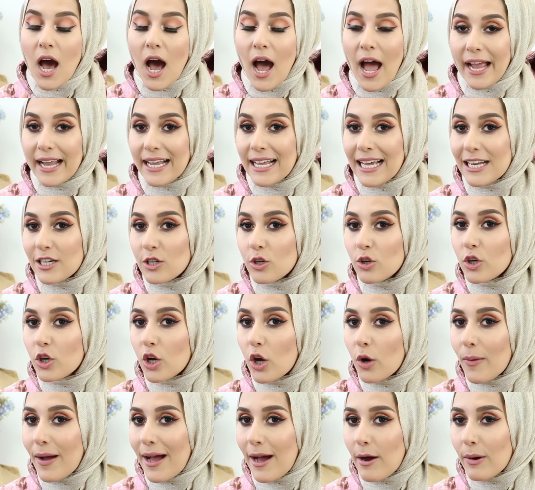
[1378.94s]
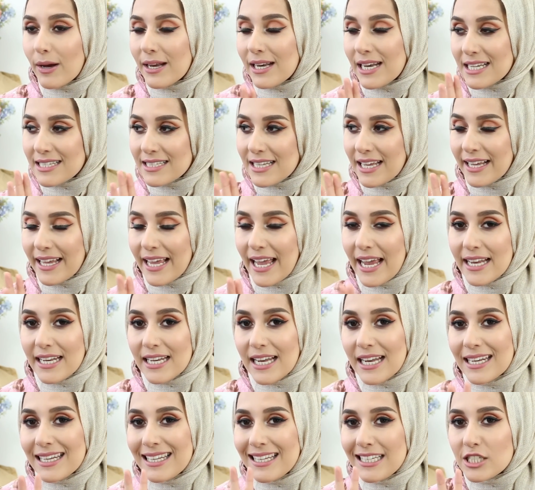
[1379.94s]
I cannot go out unless I get in
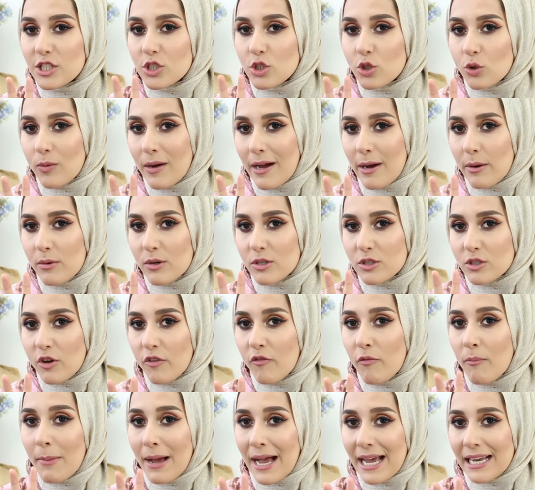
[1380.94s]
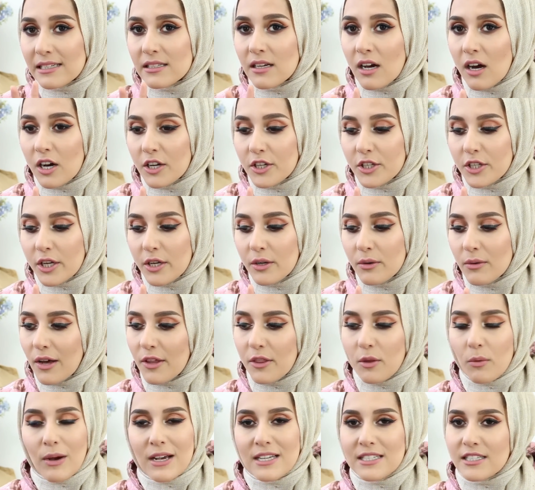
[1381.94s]
at least 2 hours of mad cardio,
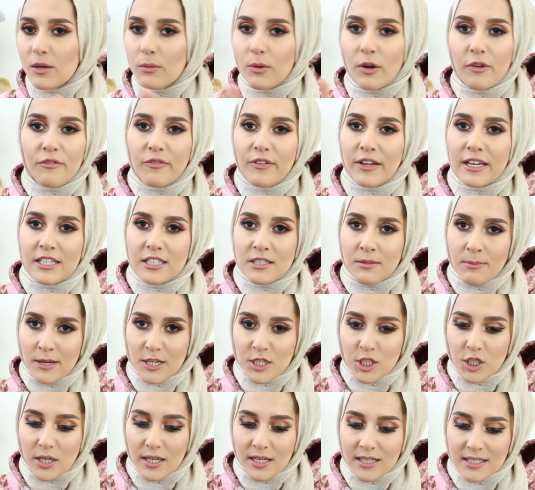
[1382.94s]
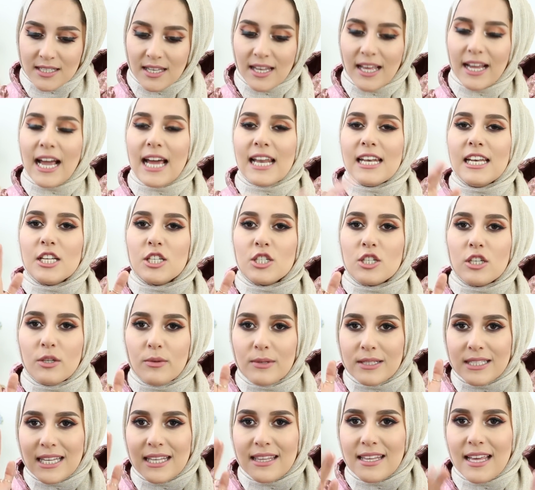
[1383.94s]
otherwise I won't fit into my jeans. Like, I literally
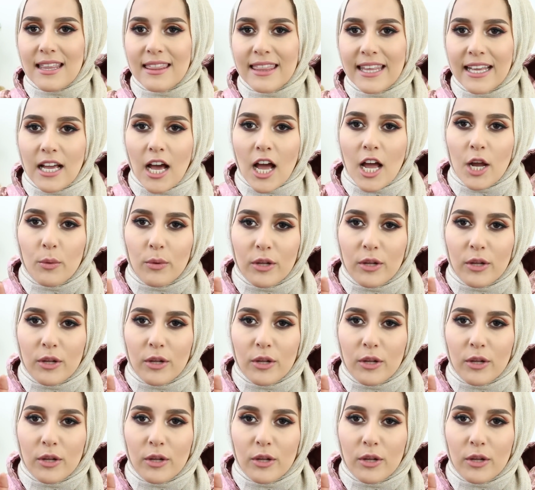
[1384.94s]
would sit there and think I